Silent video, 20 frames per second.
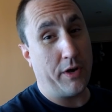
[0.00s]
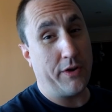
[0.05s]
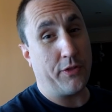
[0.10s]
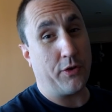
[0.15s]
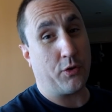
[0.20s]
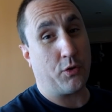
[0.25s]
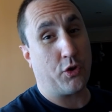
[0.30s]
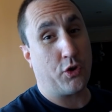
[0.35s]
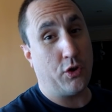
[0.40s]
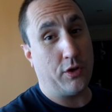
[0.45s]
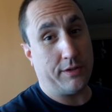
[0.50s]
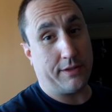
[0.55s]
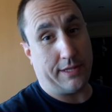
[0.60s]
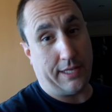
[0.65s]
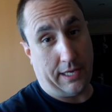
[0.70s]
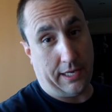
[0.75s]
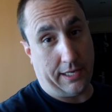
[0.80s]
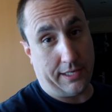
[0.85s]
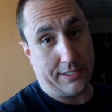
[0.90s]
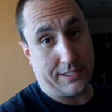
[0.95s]
of the good
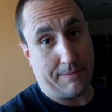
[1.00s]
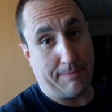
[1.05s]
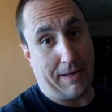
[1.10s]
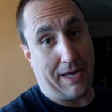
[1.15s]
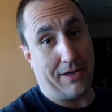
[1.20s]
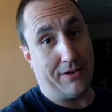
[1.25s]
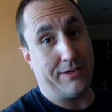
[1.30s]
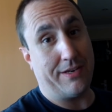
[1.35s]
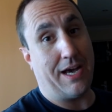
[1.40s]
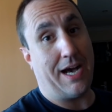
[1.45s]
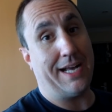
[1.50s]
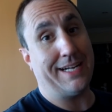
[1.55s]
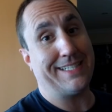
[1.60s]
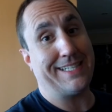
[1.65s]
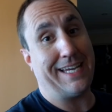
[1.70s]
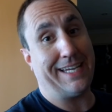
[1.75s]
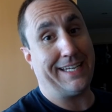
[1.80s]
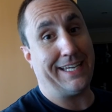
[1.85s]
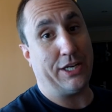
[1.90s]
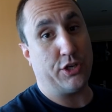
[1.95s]
things about not
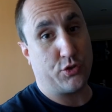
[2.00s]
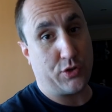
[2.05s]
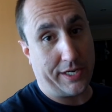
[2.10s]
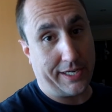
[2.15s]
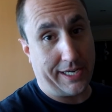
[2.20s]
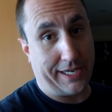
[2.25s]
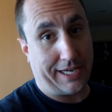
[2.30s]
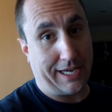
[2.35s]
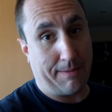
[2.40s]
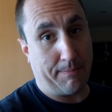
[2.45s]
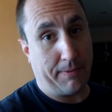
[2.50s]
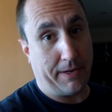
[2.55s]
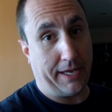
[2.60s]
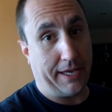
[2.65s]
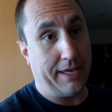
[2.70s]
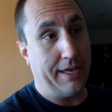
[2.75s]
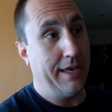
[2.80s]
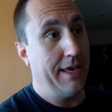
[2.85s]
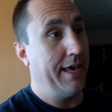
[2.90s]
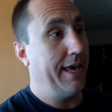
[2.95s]
taking a trekking
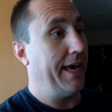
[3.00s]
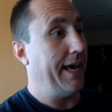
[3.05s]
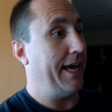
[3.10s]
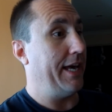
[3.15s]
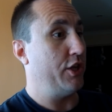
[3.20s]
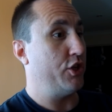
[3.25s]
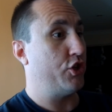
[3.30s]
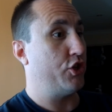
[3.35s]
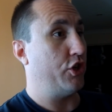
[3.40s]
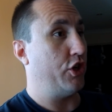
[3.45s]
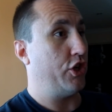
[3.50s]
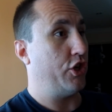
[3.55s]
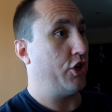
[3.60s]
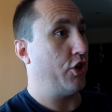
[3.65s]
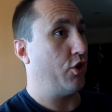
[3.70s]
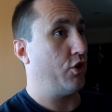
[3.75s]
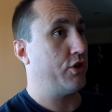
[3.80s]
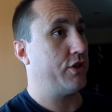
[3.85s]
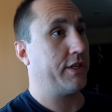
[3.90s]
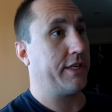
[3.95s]
company is
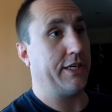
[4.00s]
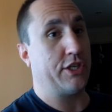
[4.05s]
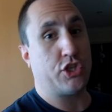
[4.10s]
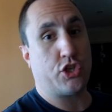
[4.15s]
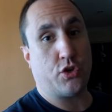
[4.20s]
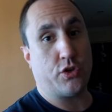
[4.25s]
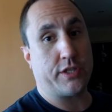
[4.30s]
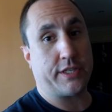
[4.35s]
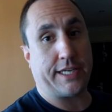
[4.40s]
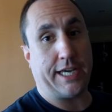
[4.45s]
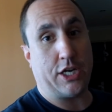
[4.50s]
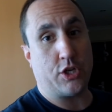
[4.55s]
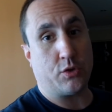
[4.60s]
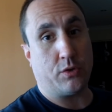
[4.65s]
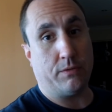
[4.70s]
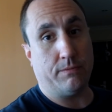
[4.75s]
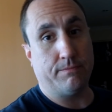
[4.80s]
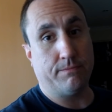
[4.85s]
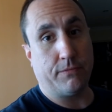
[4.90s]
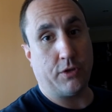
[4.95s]
it's your schedule.
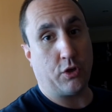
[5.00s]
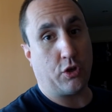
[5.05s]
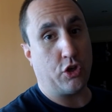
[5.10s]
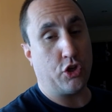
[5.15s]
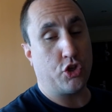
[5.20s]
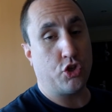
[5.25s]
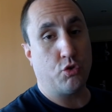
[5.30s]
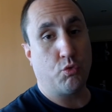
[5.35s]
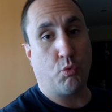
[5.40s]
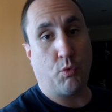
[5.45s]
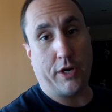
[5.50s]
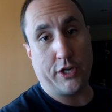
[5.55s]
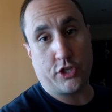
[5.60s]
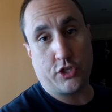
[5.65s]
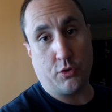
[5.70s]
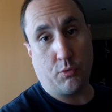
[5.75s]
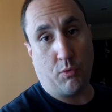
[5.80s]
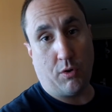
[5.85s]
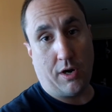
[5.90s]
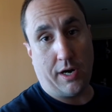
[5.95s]
You can do what
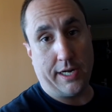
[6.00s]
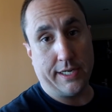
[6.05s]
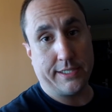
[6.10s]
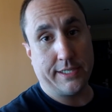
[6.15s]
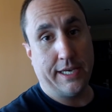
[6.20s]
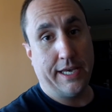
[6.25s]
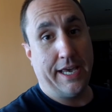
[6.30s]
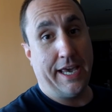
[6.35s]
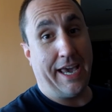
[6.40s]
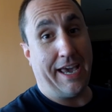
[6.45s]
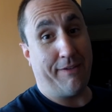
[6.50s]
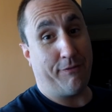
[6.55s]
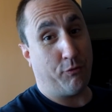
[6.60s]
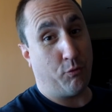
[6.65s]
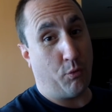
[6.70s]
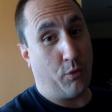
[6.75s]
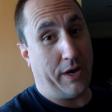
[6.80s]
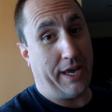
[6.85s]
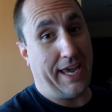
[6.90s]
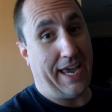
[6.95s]
you want. If
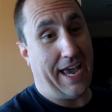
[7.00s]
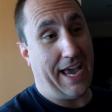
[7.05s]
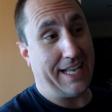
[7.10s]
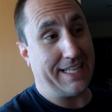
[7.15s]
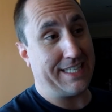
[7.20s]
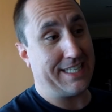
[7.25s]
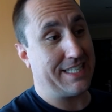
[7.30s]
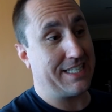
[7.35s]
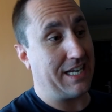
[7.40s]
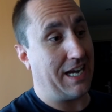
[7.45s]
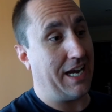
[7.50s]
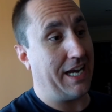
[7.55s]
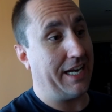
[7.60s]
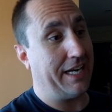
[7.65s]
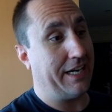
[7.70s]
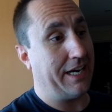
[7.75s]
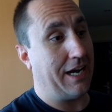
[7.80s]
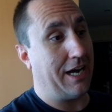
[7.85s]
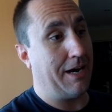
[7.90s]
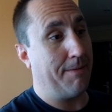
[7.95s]
we had
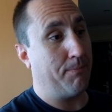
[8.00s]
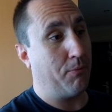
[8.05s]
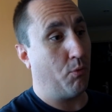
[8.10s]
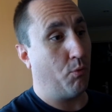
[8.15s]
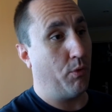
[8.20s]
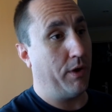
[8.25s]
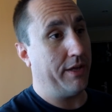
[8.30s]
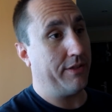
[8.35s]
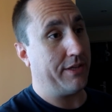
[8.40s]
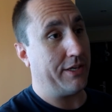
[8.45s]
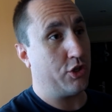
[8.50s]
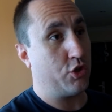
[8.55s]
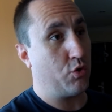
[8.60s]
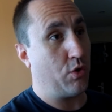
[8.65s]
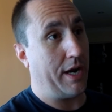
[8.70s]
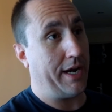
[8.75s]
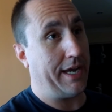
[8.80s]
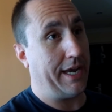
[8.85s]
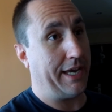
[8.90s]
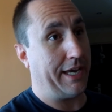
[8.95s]
signed up with a
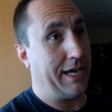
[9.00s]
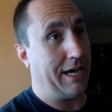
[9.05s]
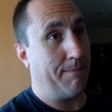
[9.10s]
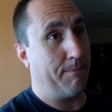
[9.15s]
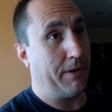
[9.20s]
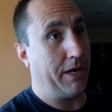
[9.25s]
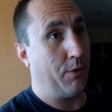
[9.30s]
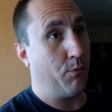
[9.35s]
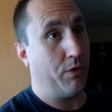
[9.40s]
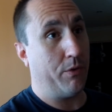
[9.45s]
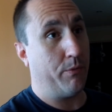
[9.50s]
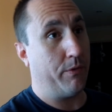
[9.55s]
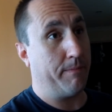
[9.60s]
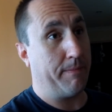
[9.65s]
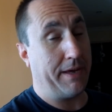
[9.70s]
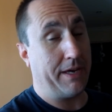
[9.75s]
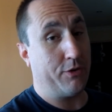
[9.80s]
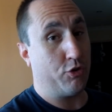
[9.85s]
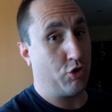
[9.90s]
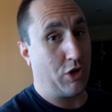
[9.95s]
trekking company, we would
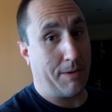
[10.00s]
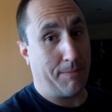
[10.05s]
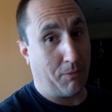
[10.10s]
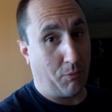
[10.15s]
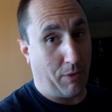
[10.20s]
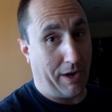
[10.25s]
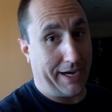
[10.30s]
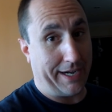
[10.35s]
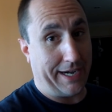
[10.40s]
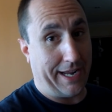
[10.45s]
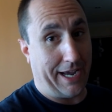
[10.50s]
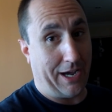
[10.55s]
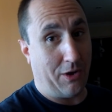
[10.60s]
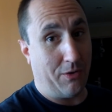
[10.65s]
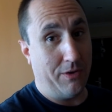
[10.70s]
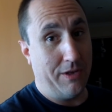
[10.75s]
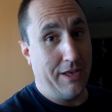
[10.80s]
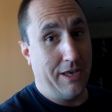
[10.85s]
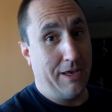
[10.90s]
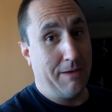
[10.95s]
be in trouble right
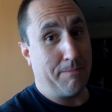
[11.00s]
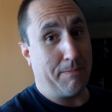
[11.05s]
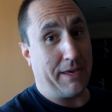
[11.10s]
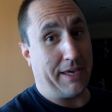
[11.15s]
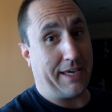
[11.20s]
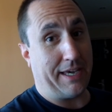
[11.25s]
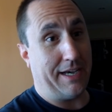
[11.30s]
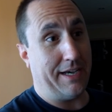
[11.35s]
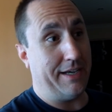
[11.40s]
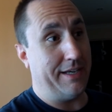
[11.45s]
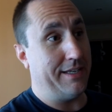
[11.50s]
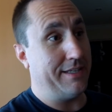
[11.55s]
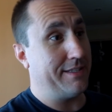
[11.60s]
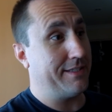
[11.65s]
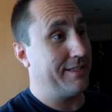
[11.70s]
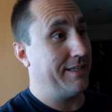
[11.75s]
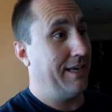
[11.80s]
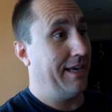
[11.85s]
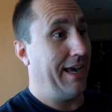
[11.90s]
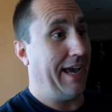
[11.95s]
now
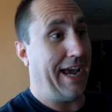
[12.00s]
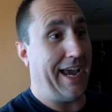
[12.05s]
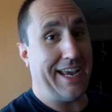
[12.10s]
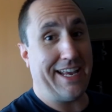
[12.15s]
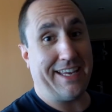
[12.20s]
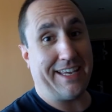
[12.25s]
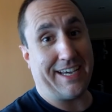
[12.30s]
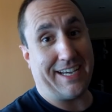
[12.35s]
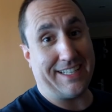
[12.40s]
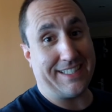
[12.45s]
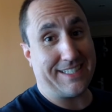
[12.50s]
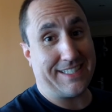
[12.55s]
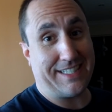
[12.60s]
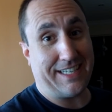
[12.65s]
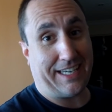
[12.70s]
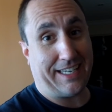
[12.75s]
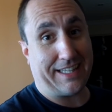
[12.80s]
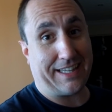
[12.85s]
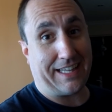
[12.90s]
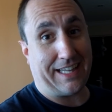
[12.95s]
because Aiden got
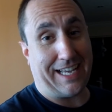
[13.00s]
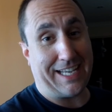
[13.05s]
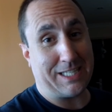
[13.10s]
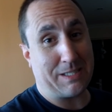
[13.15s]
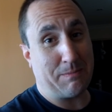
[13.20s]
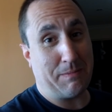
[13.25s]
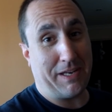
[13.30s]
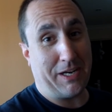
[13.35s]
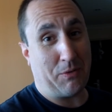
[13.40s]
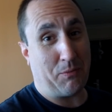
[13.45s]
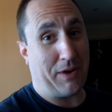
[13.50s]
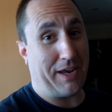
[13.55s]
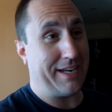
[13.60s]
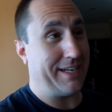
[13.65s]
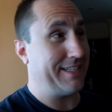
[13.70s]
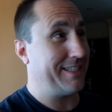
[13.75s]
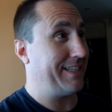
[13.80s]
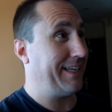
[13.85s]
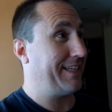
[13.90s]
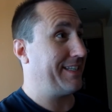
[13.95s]
sick at the last minute. We had
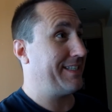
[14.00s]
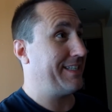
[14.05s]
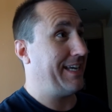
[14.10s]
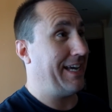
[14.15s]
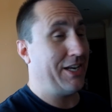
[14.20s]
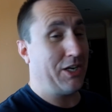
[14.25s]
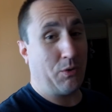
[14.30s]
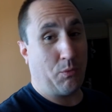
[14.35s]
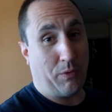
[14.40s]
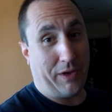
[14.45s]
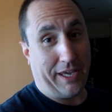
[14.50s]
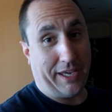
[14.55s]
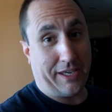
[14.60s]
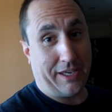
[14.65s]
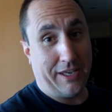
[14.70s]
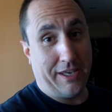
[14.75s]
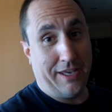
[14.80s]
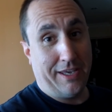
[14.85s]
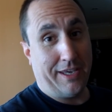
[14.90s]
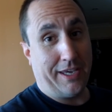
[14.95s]
to extend a week.
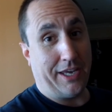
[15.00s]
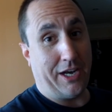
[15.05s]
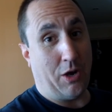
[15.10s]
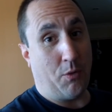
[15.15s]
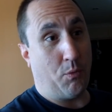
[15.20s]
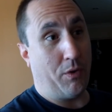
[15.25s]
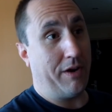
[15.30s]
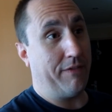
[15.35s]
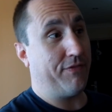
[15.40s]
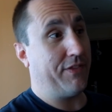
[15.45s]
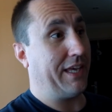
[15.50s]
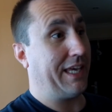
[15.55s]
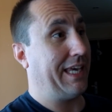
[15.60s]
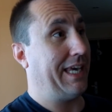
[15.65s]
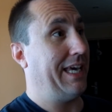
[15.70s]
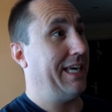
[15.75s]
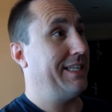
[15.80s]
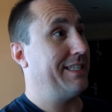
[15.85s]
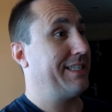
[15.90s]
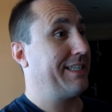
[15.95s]
What if the
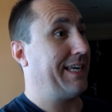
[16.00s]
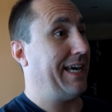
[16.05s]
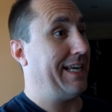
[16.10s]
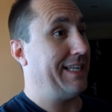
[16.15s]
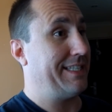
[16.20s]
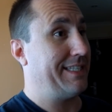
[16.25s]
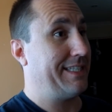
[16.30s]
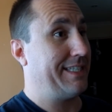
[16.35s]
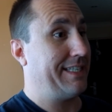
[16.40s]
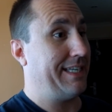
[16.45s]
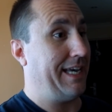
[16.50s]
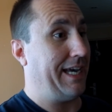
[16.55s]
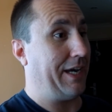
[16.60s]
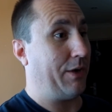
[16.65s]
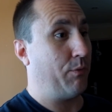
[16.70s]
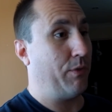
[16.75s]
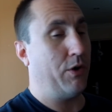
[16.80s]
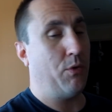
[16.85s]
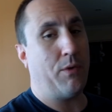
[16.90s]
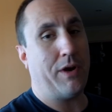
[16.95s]
kids get sick?
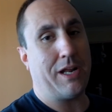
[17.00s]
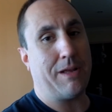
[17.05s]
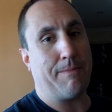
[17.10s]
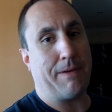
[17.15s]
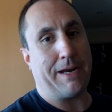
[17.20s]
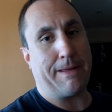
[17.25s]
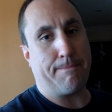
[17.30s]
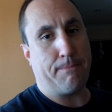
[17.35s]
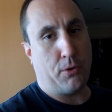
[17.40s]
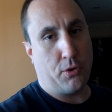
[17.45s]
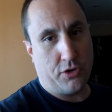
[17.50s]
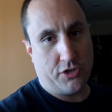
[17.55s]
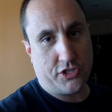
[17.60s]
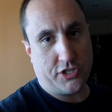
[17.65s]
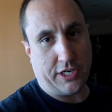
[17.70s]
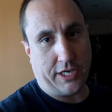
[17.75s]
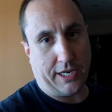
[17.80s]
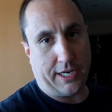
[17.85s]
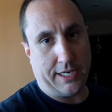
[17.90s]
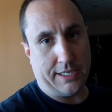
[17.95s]
We don't want anybody
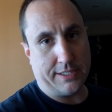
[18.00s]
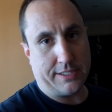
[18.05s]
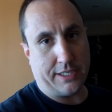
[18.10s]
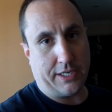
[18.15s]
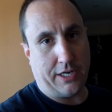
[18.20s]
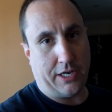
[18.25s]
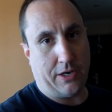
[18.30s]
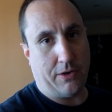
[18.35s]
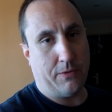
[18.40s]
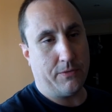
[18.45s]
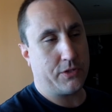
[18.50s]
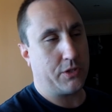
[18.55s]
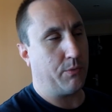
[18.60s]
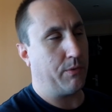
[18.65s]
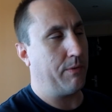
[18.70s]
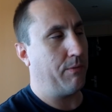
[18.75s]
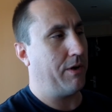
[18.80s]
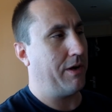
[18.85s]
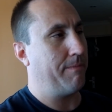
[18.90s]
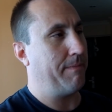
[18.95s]
pushing us, so we
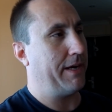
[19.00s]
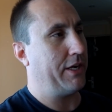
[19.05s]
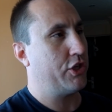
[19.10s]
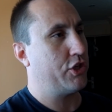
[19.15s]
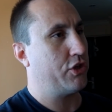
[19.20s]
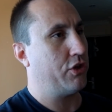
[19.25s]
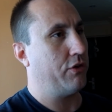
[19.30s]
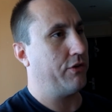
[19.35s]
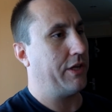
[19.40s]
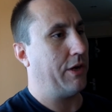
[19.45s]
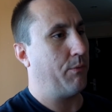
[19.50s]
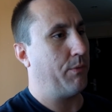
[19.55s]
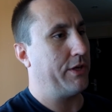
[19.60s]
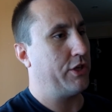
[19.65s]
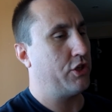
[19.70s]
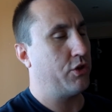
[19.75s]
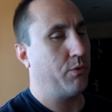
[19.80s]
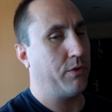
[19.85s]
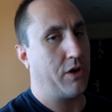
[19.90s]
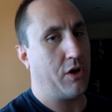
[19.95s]
want to make sure that we
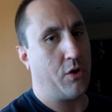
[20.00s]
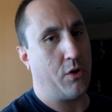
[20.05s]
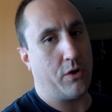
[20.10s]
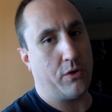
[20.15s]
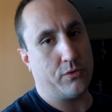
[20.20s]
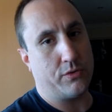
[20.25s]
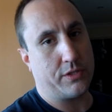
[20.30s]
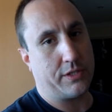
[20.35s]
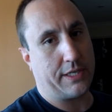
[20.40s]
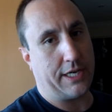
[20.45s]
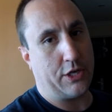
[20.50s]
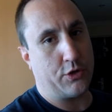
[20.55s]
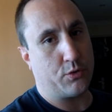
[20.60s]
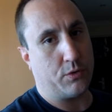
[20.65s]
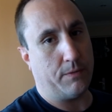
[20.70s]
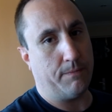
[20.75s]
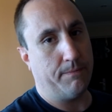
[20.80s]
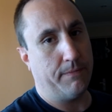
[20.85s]
do it on our own schedule.